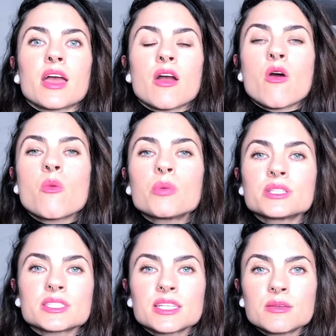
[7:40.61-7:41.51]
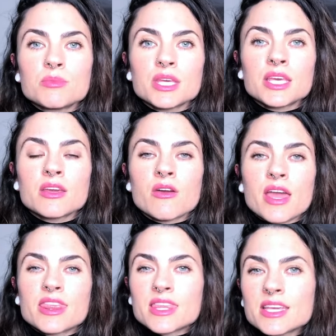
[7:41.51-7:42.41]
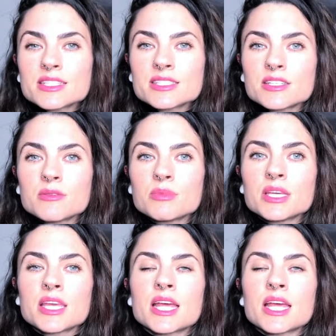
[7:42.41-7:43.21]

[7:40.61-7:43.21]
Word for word: I hope it's going to be, or I think it's going to be,